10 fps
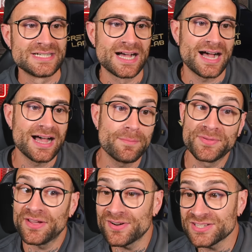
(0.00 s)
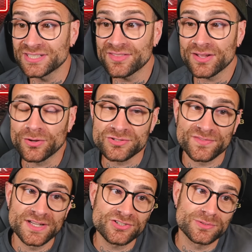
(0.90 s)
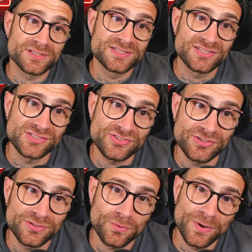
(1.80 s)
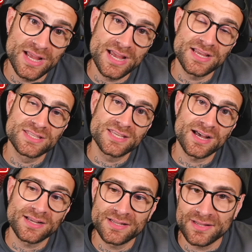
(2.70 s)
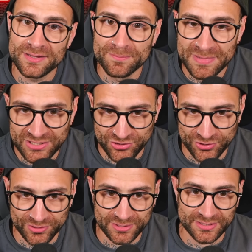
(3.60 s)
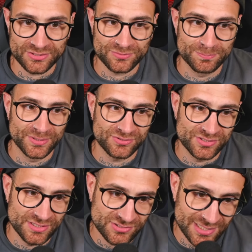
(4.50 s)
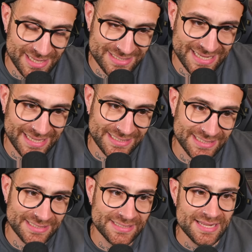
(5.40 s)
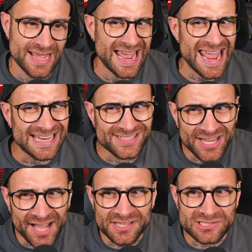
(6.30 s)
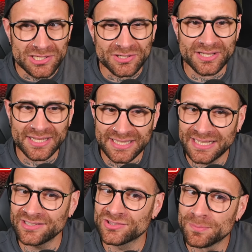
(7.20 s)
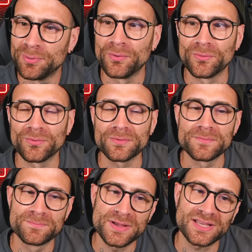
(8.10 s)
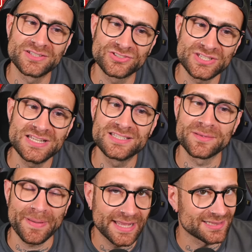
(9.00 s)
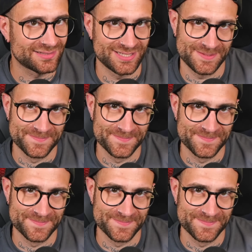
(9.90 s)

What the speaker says: But there is another controversial decision where young Mitchell puts a slide tackle in. It does look like he gets the ball, but concedes a penalty.